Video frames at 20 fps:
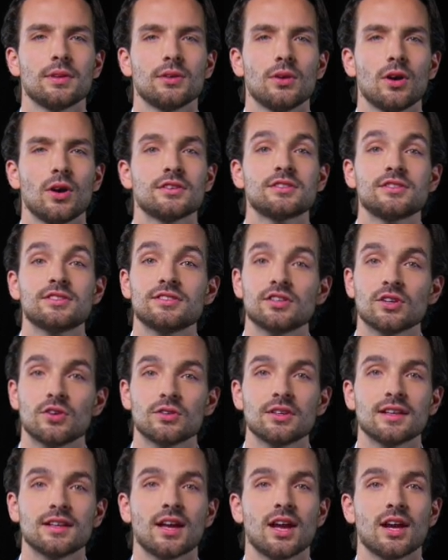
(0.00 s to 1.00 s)
losses
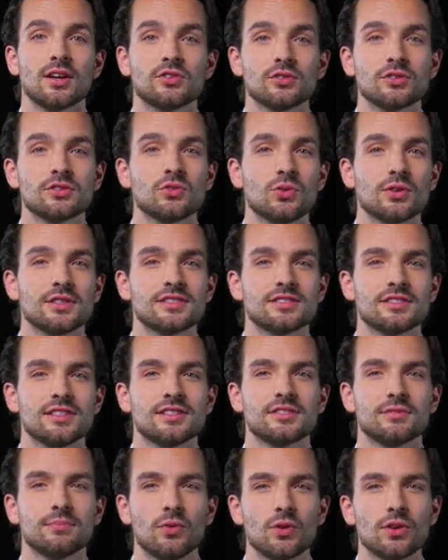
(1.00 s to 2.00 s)
totaling
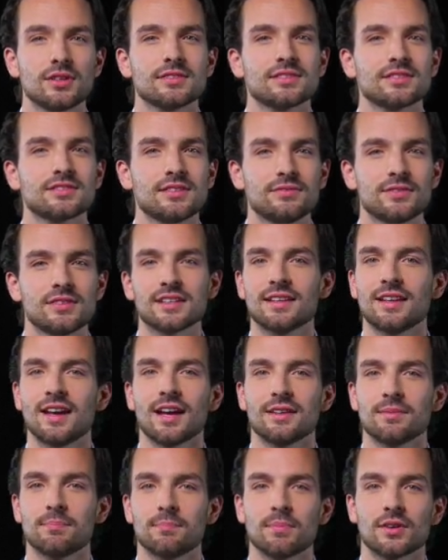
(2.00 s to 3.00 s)

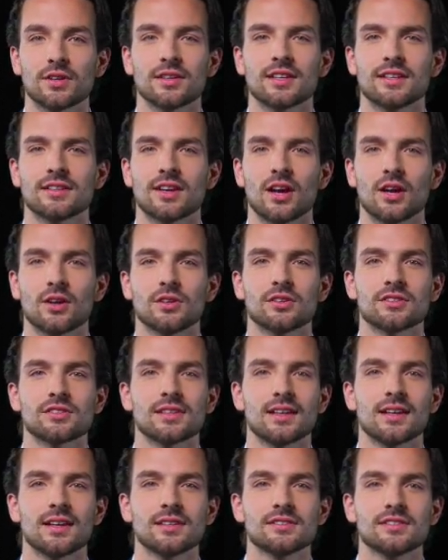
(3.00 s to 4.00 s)
$126.79 billion
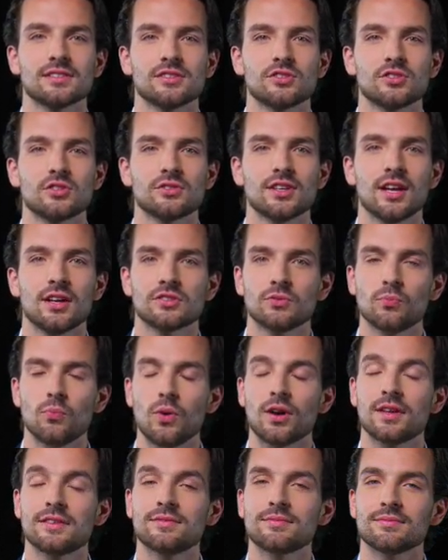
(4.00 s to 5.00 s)
since
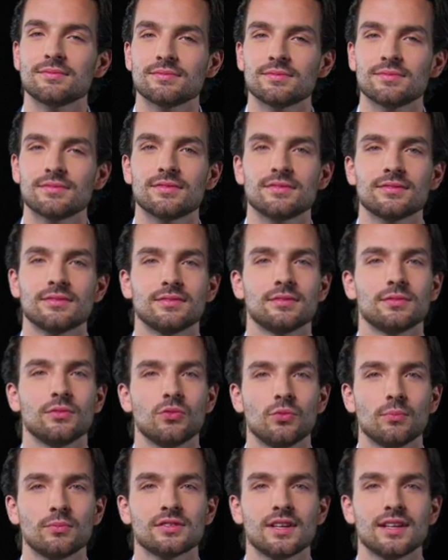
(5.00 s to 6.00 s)
2001.
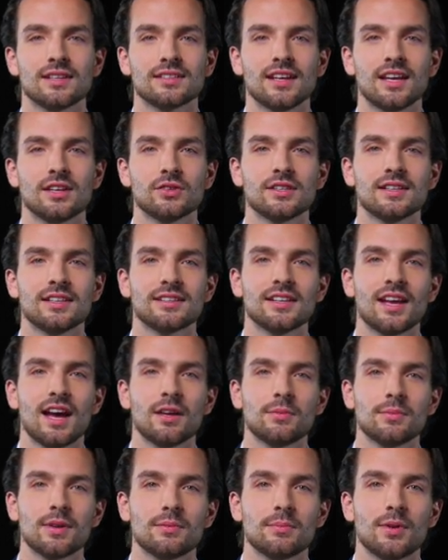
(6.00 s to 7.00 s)
Groups like
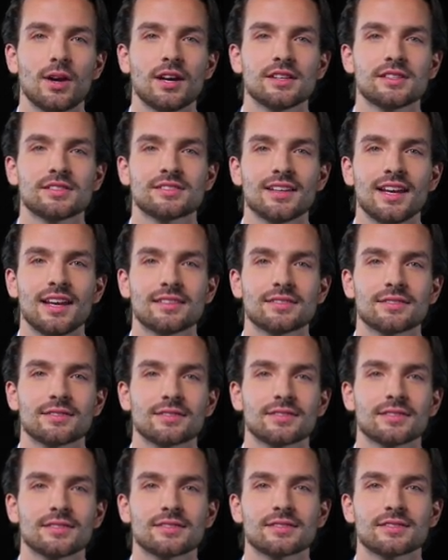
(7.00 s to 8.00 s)
Tehrik-i-Taliban Pakistan,
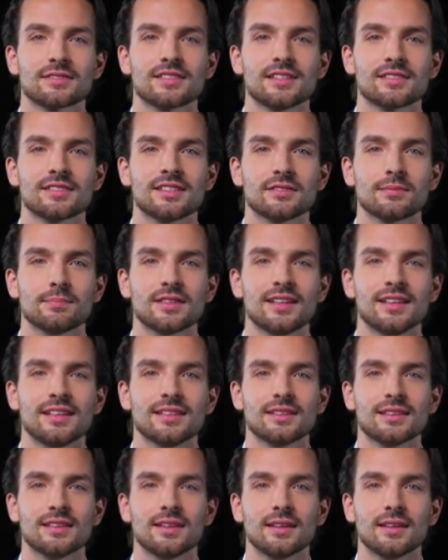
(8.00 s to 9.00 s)
TTP,
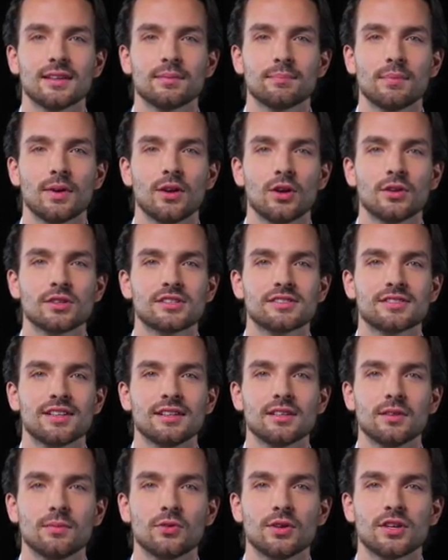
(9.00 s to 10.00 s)

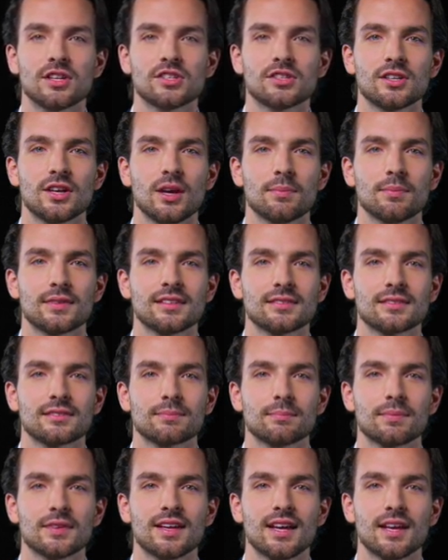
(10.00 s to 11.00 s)
Balochistan Liberation Army,
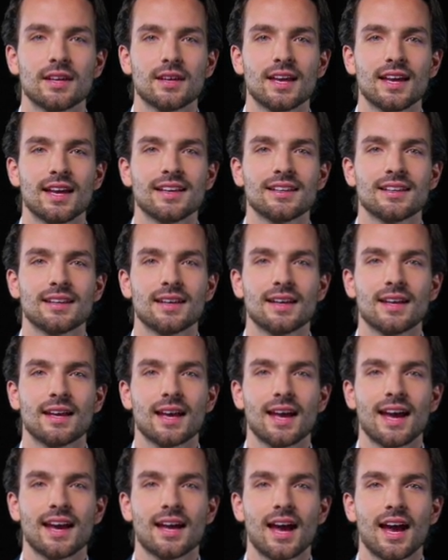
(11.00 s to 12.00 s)
BLA,
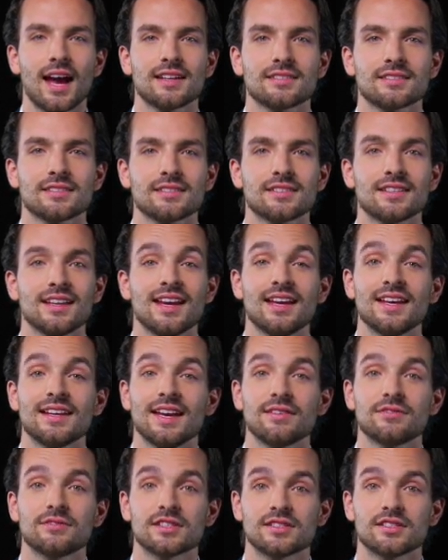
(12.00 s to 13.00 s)
and ISIS-K
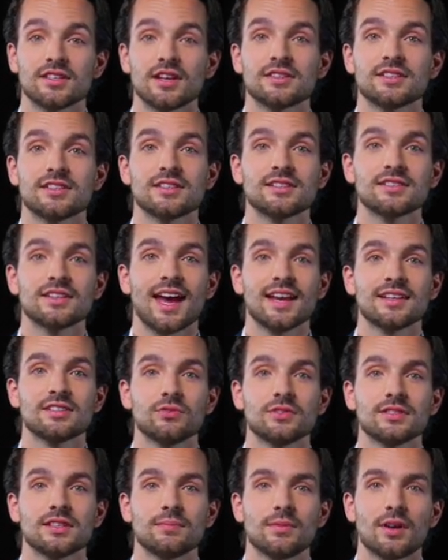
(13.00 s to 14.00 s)
have conducted attacks
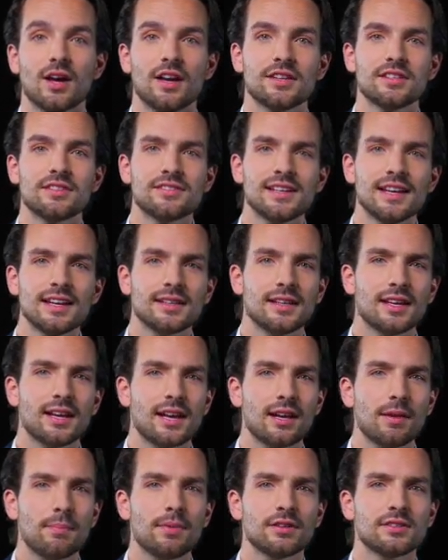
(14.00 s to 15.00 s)
within Pakistan,
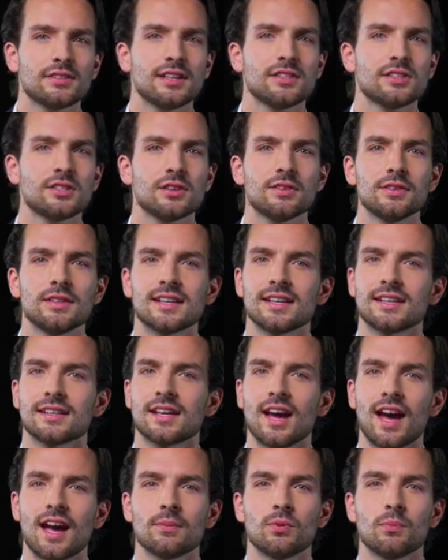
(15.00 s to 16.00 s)
particularly in
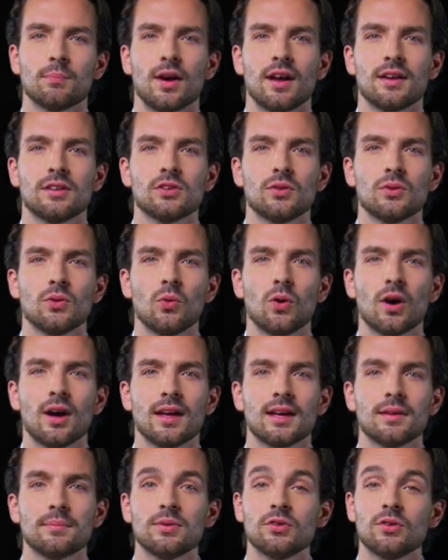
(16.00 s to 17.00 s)
Khyber Pakhtunkhwa
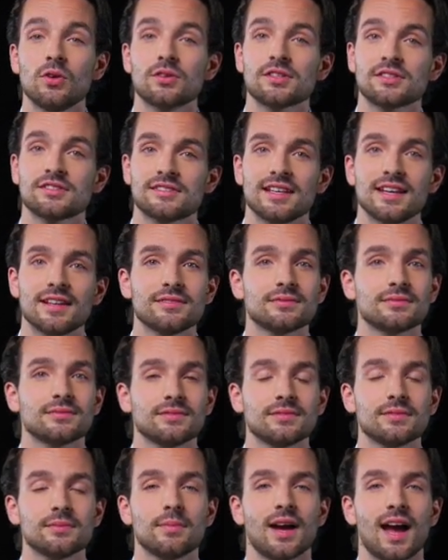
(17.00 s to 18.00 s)
and Balochistan.
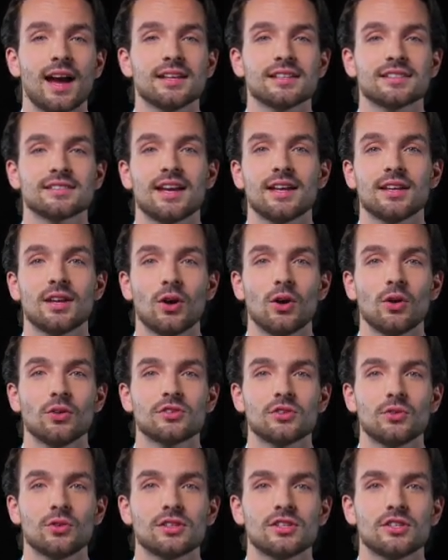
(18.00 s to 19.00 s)
Pakistan
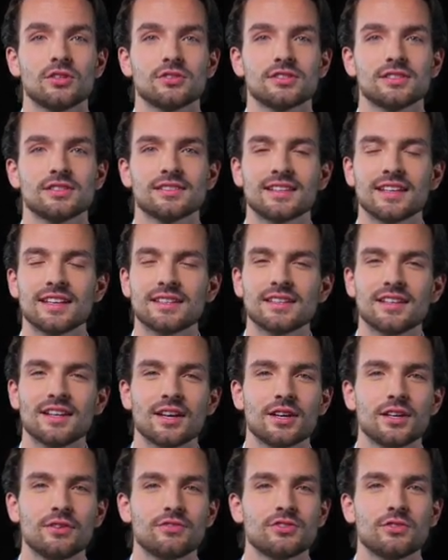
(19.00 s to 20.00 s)
also accuses
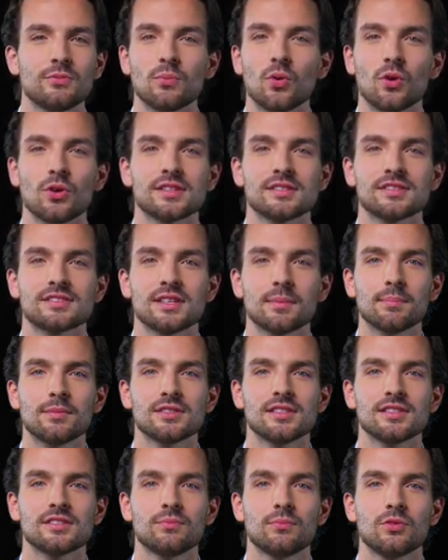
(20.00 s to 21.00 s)
India of supporting
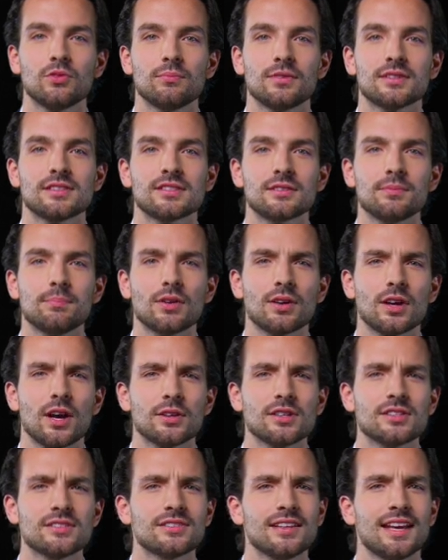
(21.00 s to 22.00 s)
separatist movements in
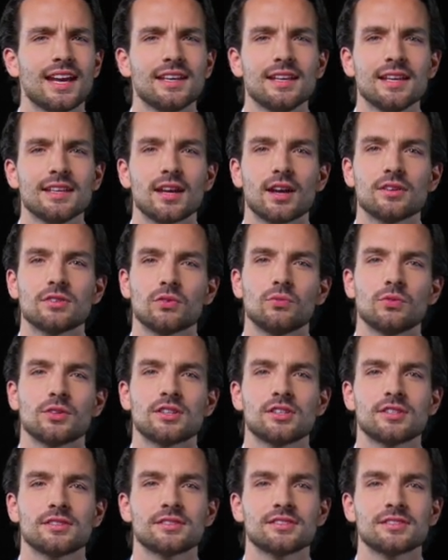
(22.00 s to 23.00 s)
Balochistan and other
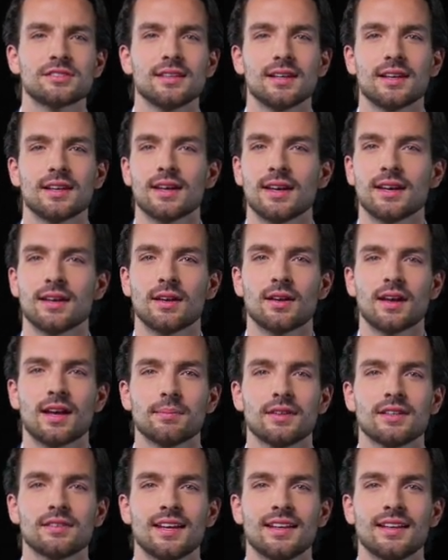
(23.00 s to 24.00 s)
regions,
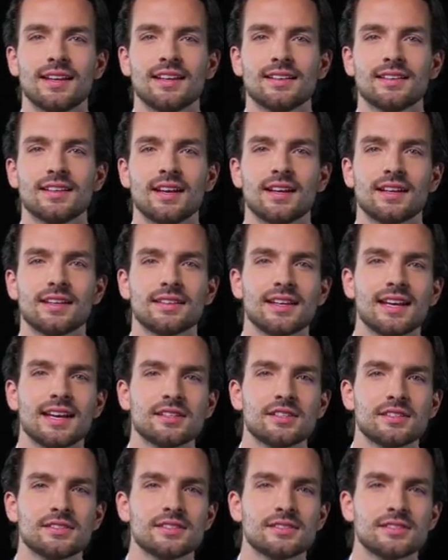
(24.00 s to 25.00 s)
claiming that India
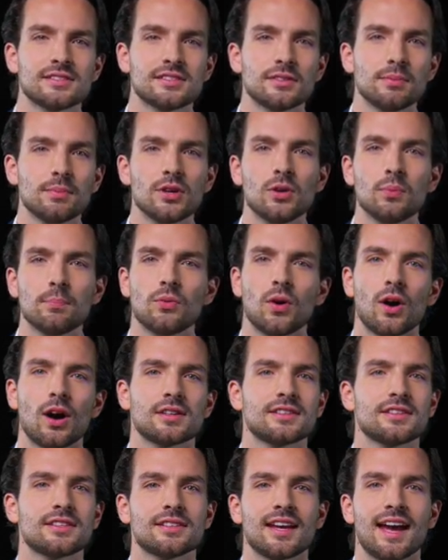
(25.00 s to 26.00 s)
engages in similar
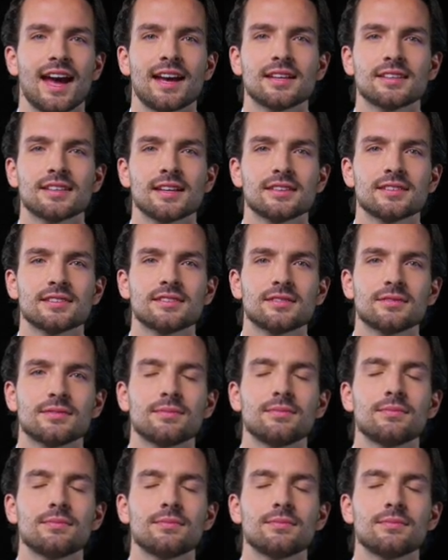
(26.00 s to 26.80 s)
proxy tactics.